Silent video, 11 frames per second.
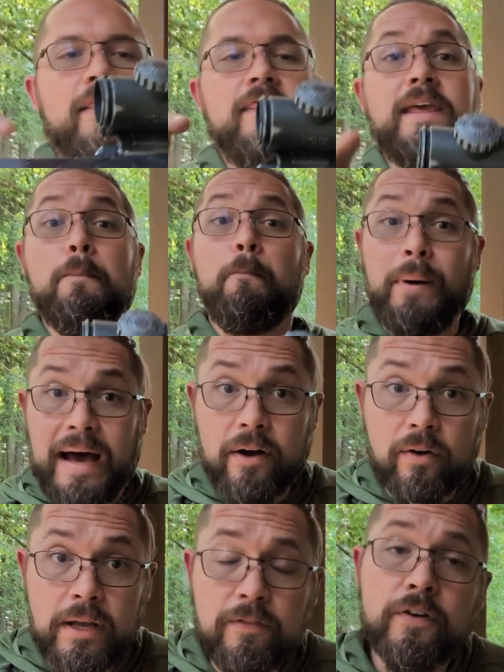The
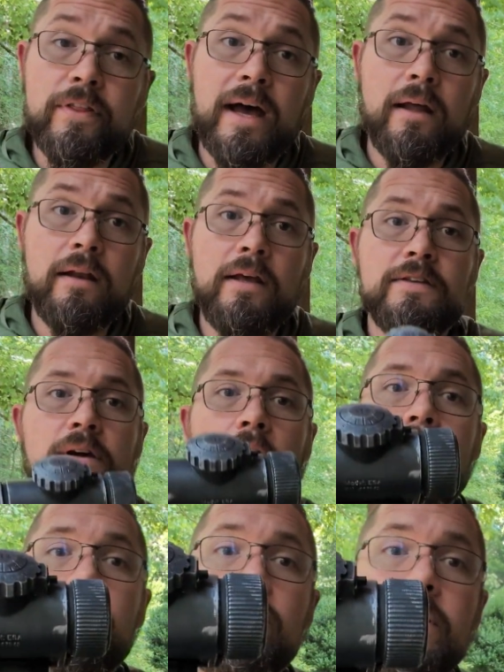battery for that is
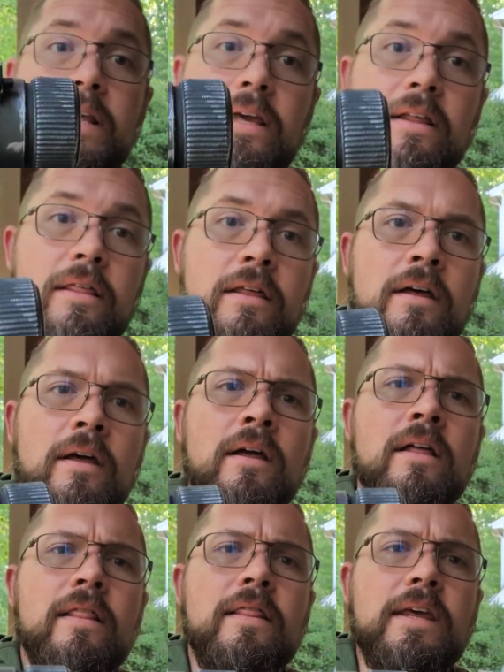underneath
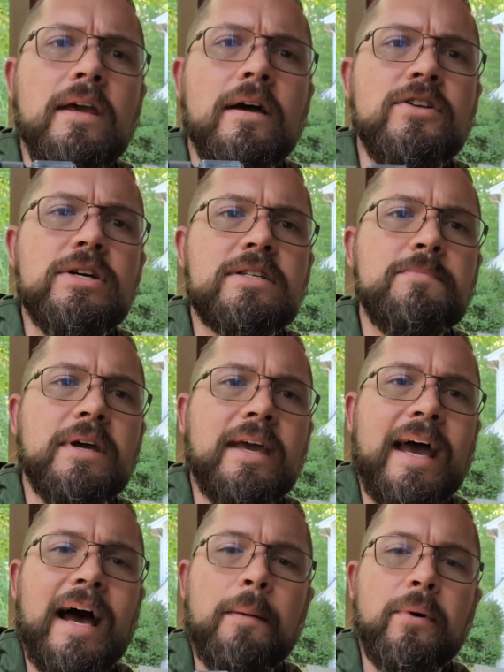the adjustment
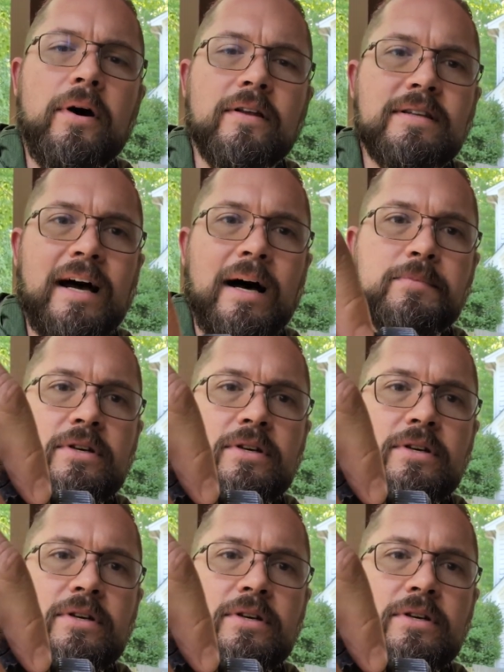cap on top.